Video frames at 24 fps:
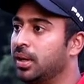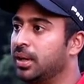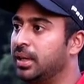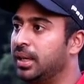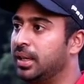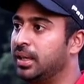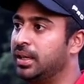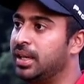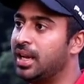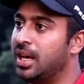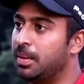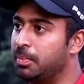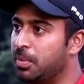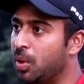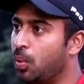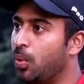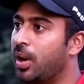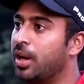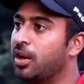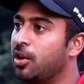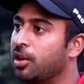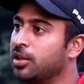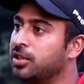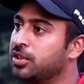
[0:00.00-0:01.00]
India number
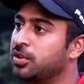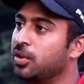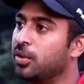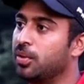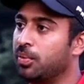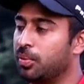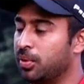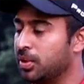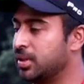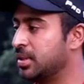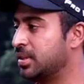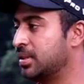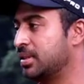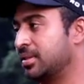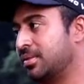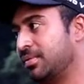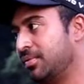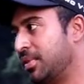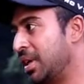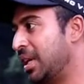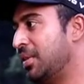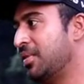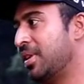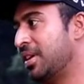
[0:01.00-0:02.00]
one also was
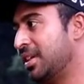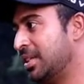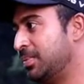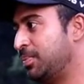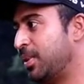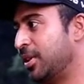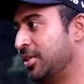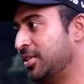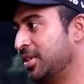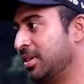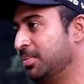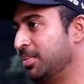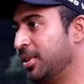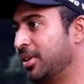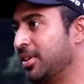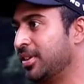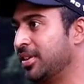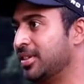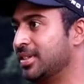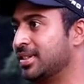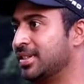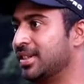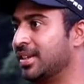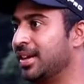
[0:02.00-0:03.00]
very, very special
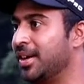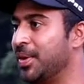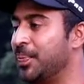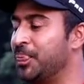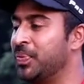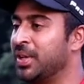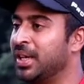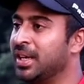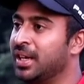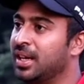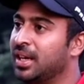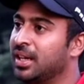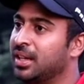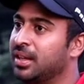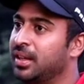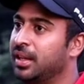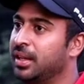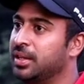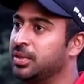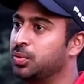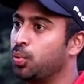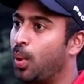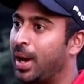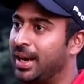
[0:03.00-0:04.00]
because
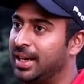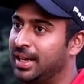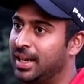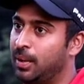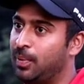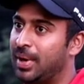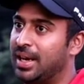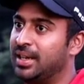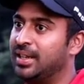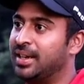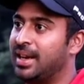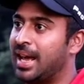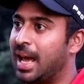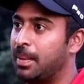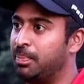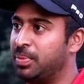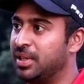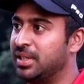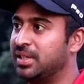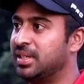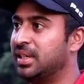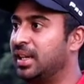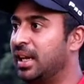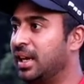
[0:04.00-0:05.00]
there's one event that
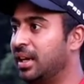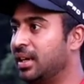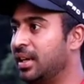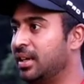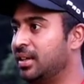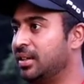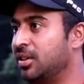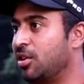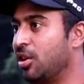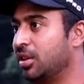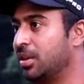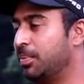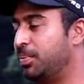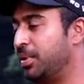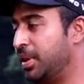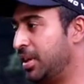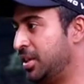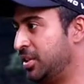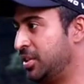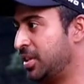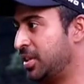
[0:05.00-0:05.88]
happens in England called the British